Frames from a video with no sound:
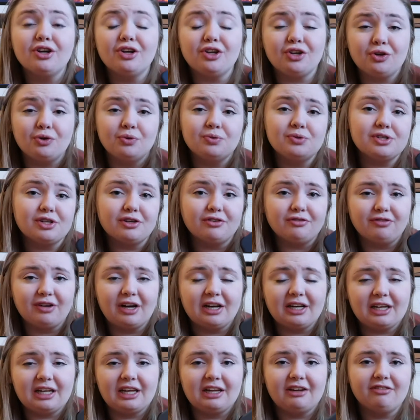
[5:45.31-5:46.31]

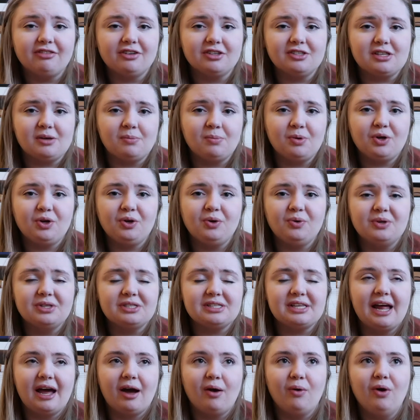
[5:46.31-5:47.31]
user-friendly for someone who is
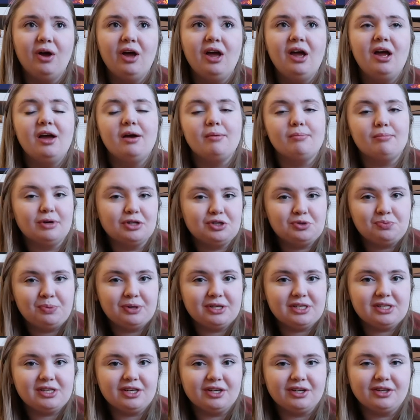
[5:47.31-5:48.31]
now much
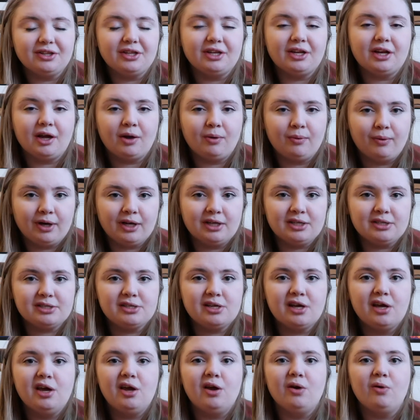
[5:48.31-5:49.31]
busier than I was
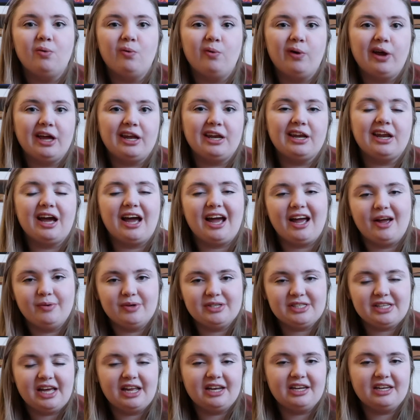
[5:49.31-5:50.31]
when I
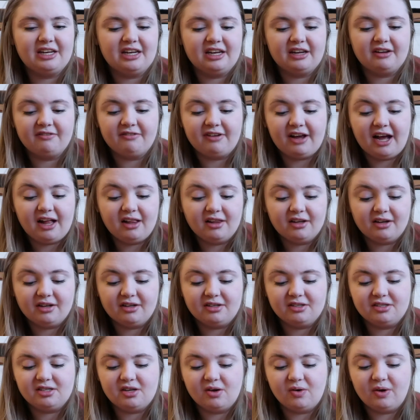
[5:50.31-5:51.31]
was editing Valor.
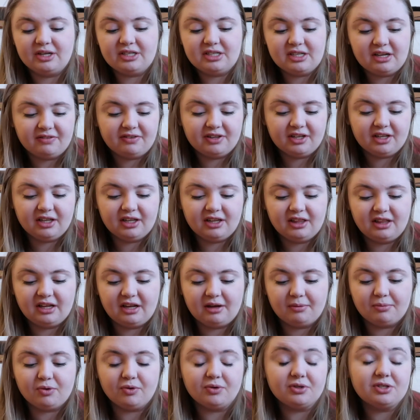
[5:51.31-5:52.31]
So I definitely think
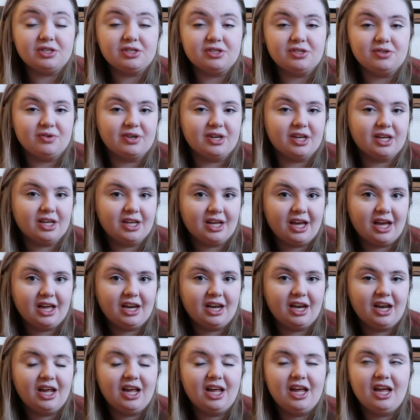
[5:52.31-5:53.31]
I'm going to do it
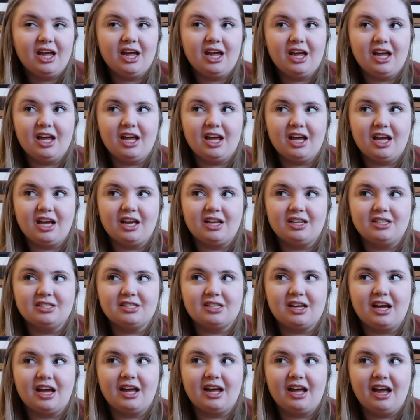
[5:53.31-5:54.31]
again,
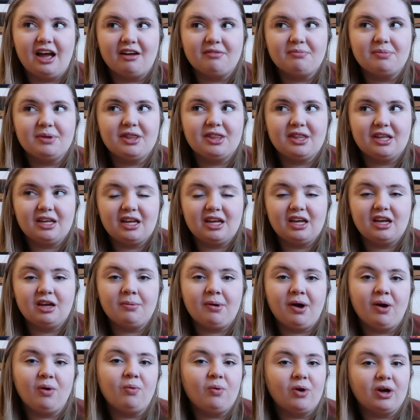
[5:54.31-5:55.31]
and I have been thinking
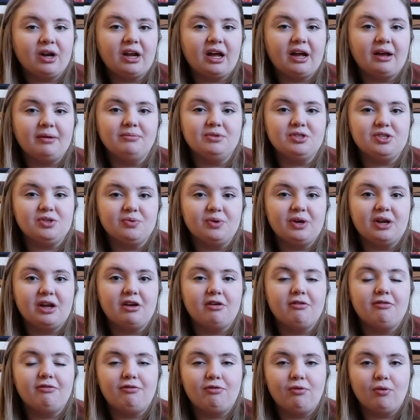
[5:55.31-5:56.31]
about what I'm
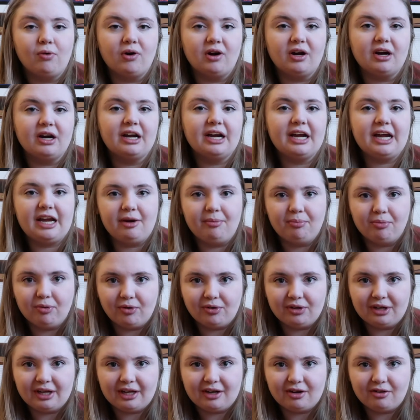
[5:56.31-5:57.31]
doing for
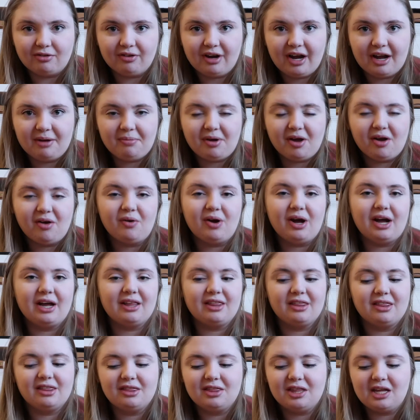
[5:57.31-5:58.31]
April NaNoWriMo. I
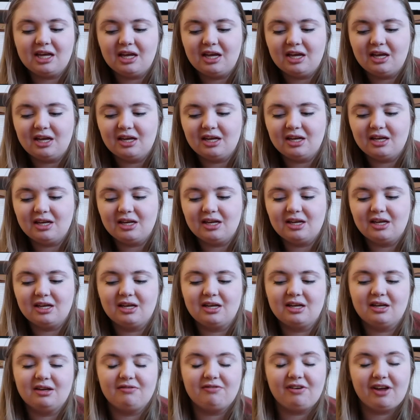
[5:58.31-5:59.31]
think
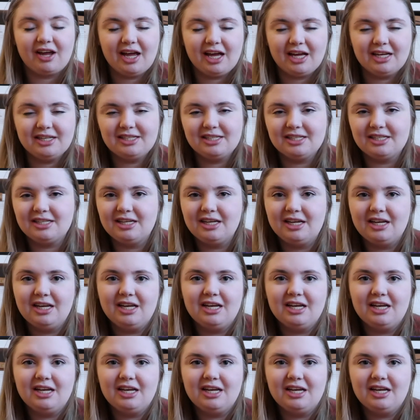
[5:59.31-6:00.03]
if I had to